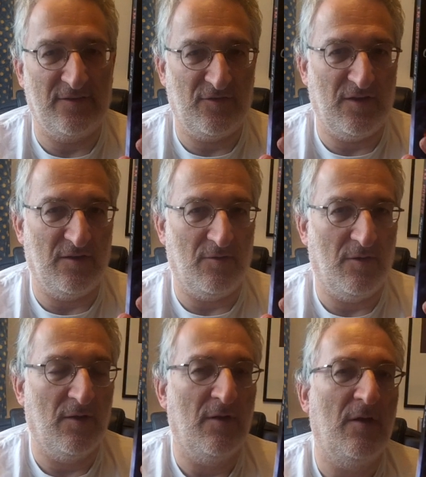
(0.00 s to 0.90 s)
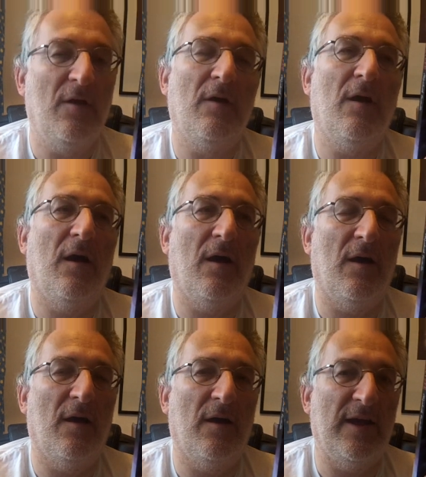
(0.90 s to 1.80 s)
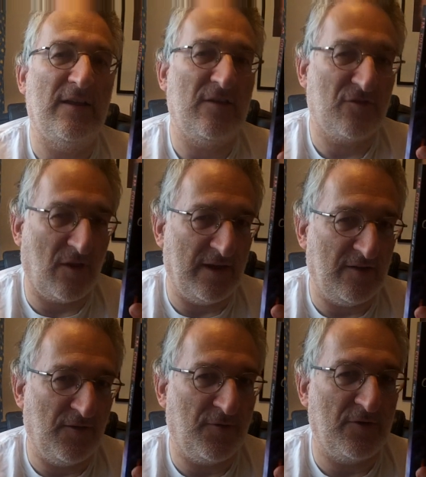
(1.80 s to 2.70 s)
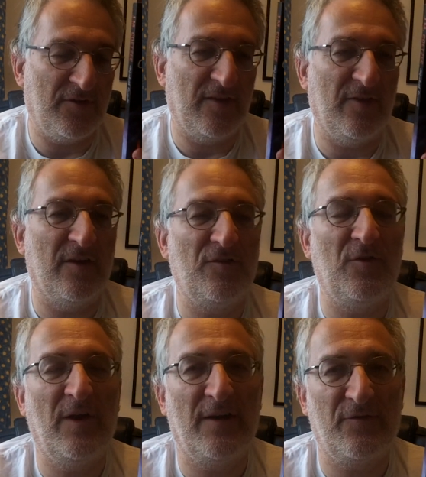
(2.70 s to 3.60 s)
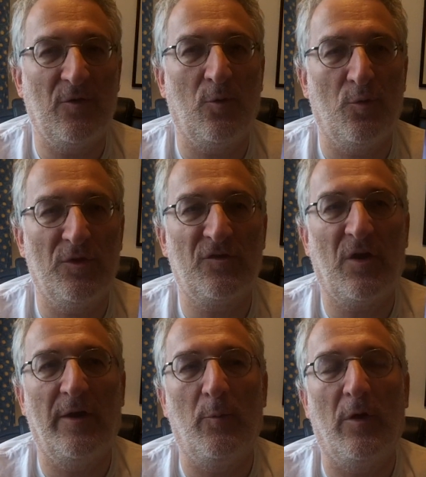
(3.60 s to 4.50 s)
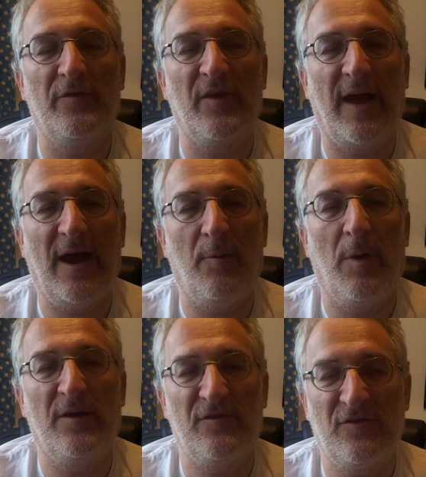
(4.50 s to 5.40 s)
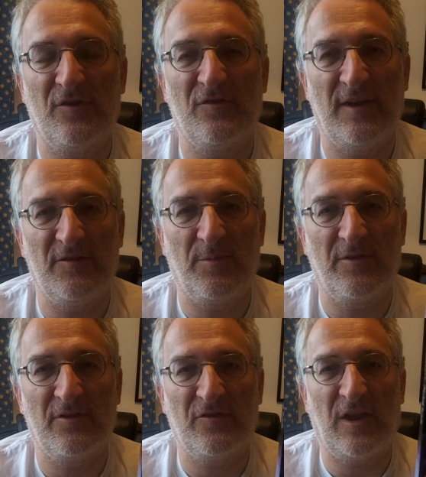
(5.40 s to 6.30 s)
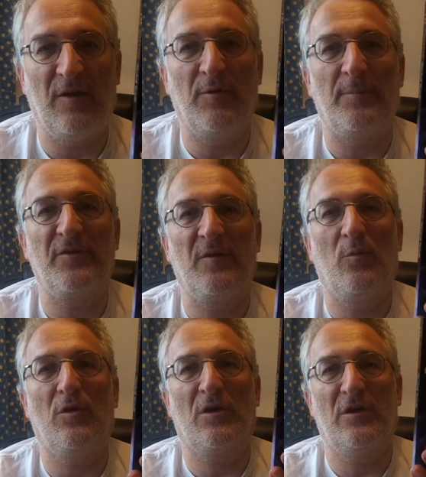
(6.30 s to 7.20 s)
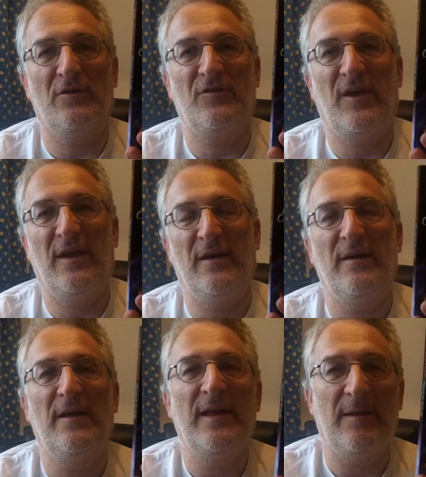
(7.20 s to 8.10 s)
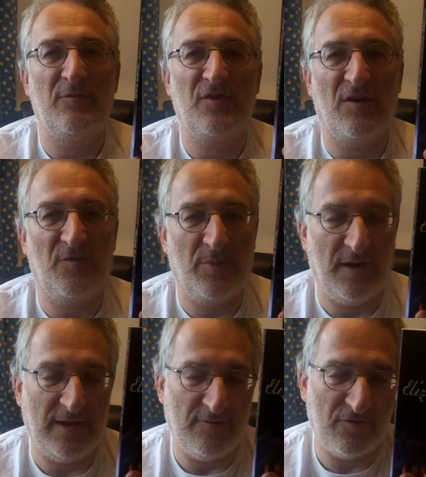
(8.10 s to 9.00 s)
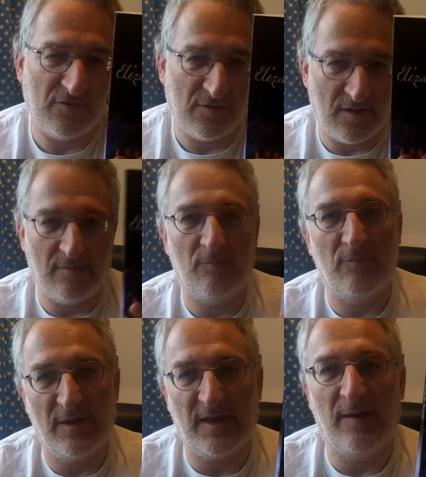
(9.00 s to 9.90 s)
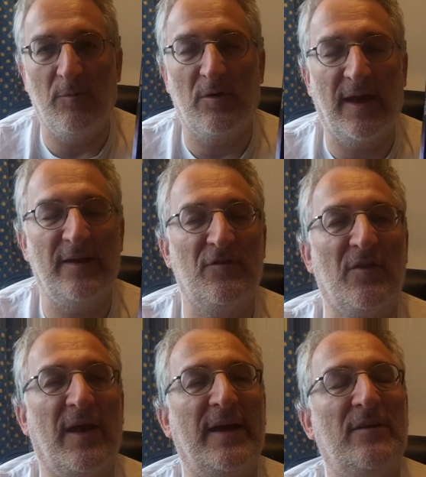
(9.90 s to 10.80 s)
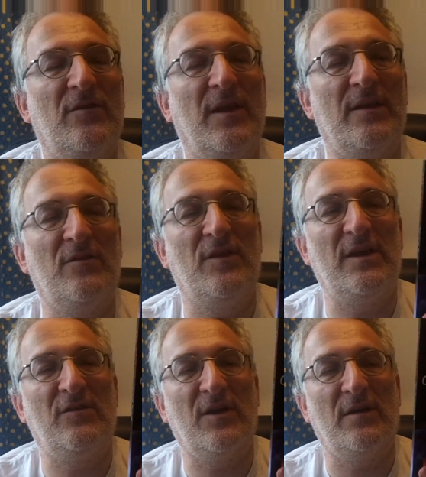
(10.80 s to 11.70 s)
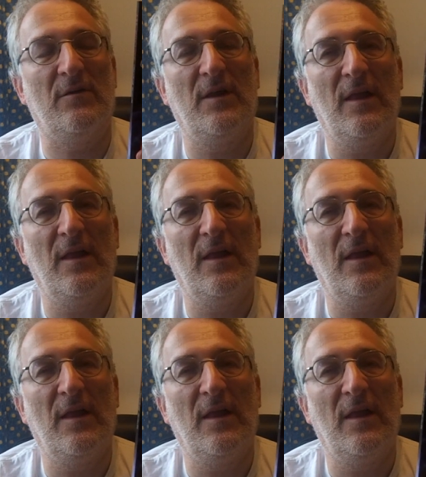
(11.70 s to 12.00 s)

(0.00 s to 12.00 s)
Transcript: at you. It is slightly different in that you have to all the time wonder how much does Elizabeth Costello represent what Coetzee himself believes. Again, we'll get into that in detail.